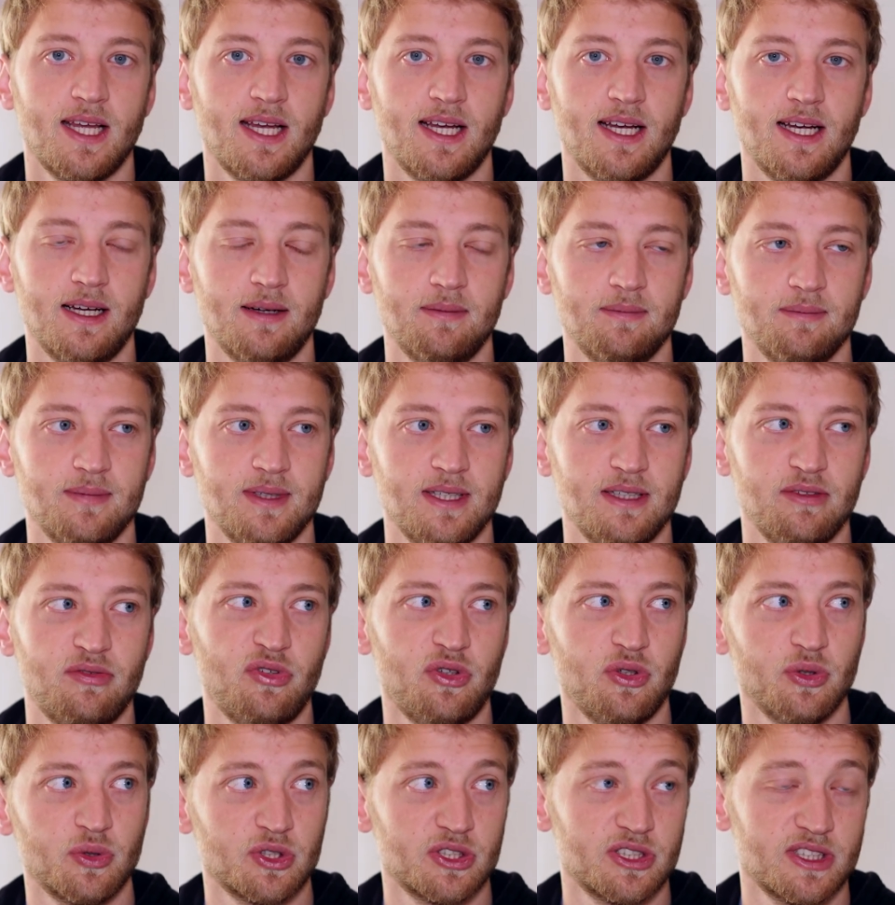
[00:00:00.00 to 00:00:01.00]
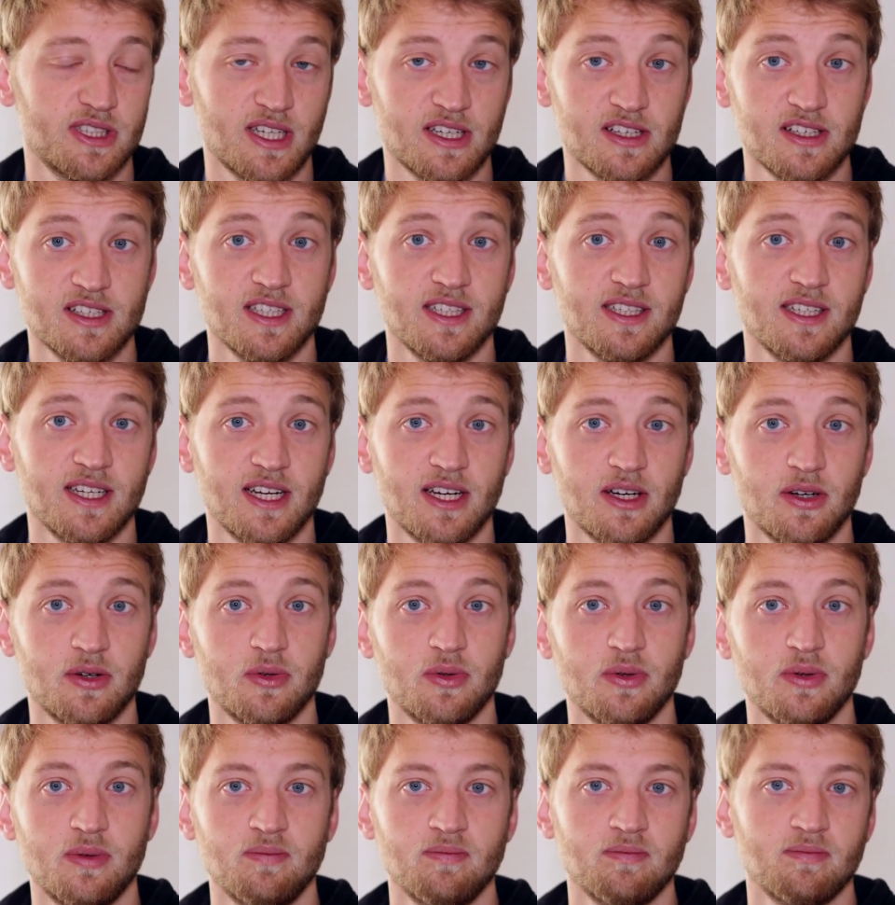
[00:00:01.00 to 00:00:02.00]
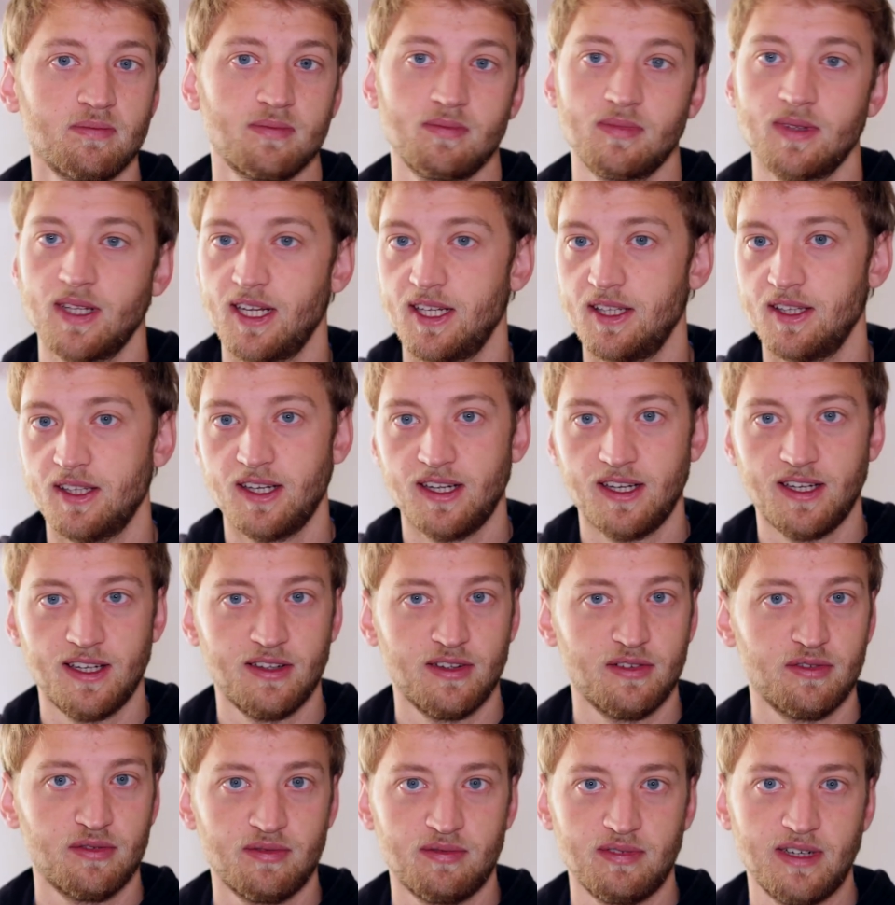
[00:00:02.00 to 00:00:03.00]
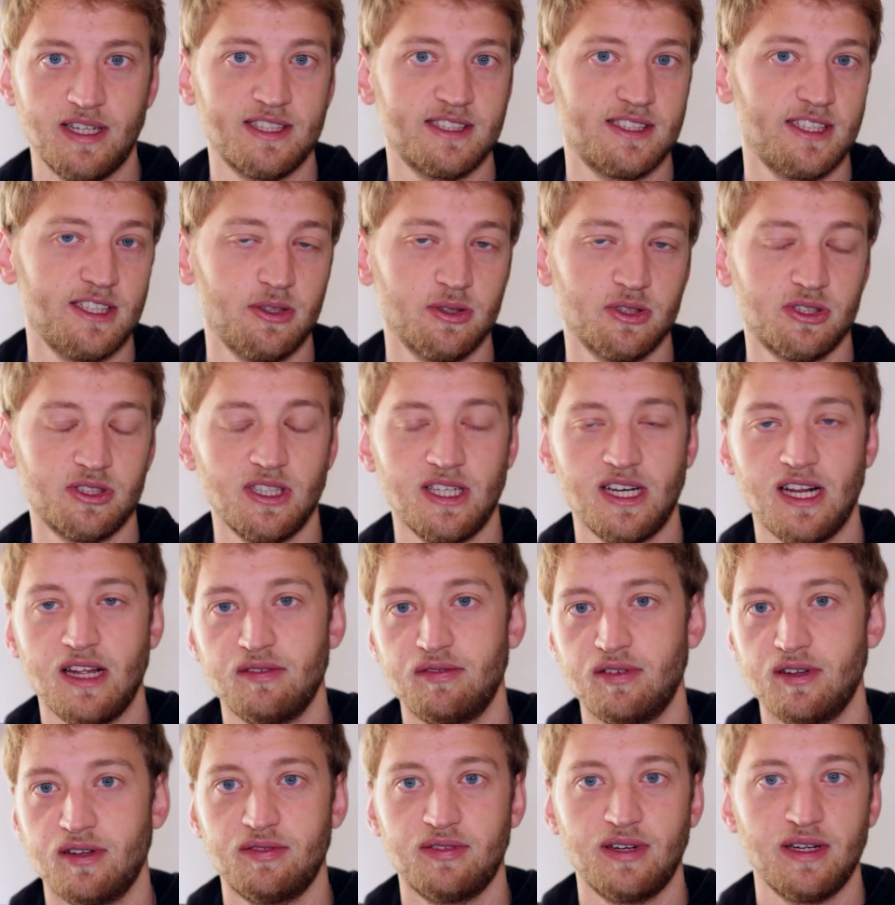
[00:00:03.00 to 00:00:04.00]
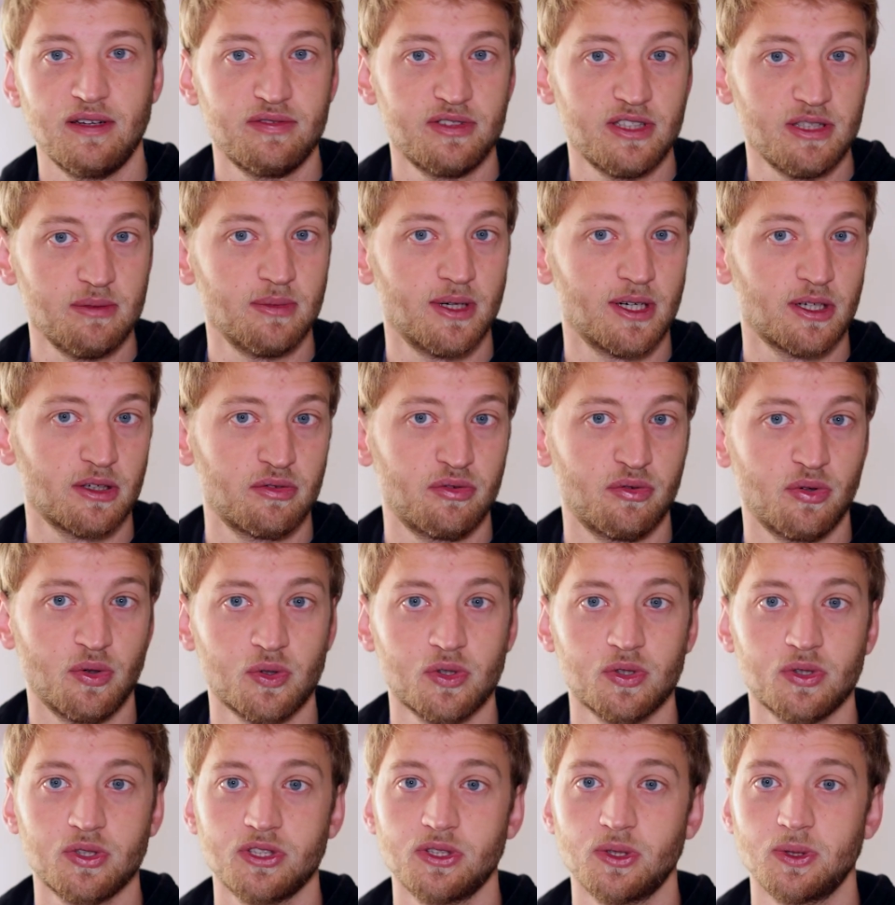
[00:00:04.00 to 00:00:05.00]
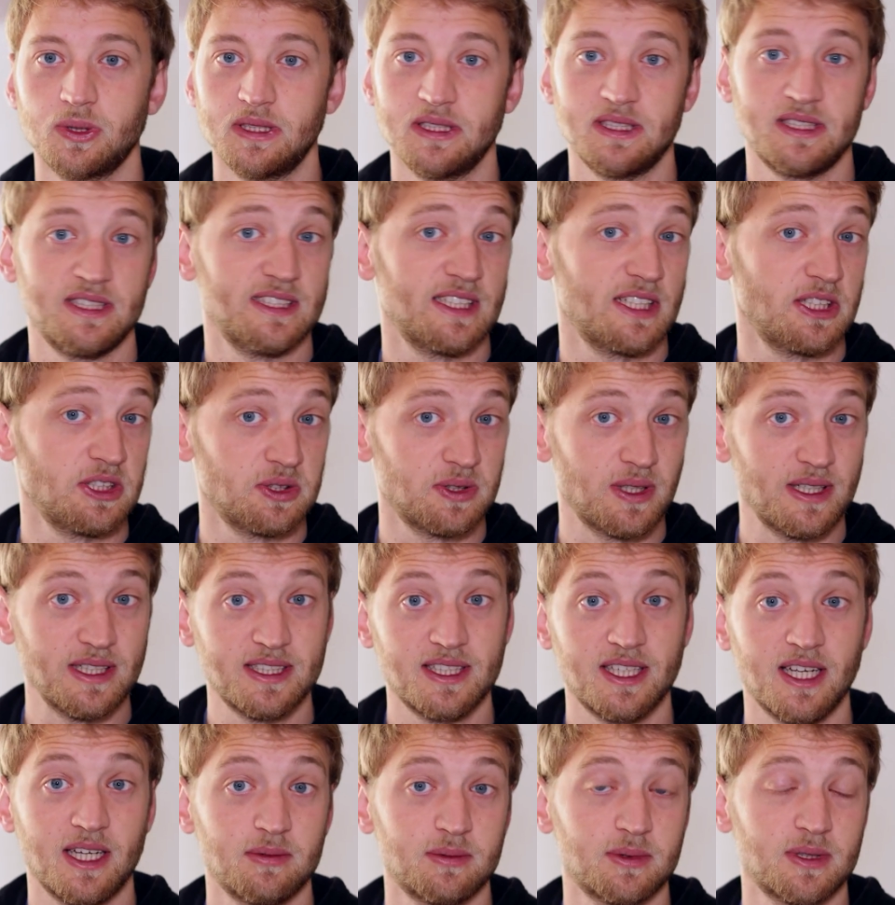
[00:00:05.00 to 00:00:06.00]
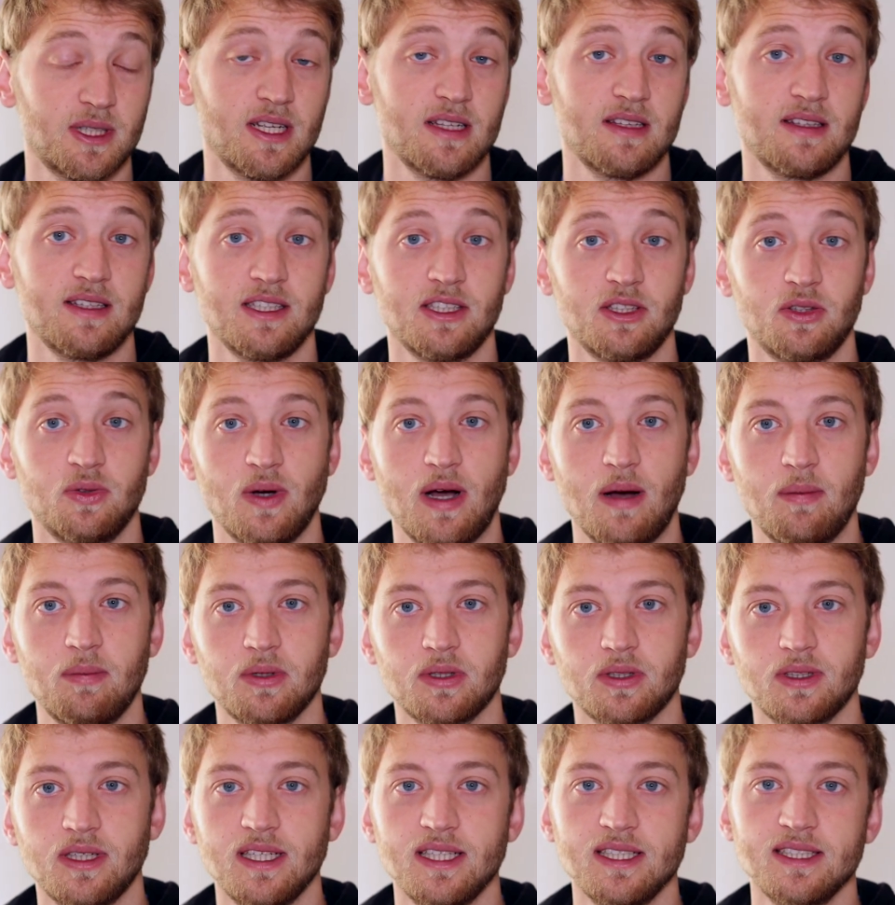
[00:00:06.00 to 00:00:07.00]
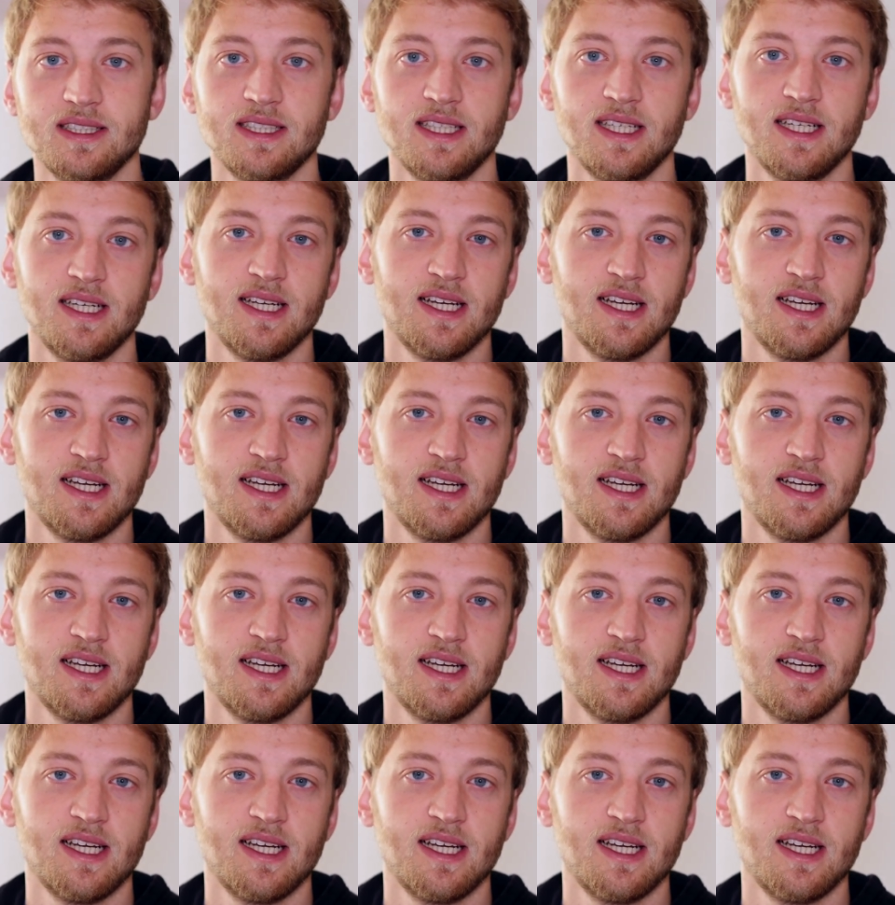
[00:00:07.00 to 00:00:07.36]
If you're starting now in the, let's say you still have a 5D Mark IV or so, this is a great camera, I think, to upgrade.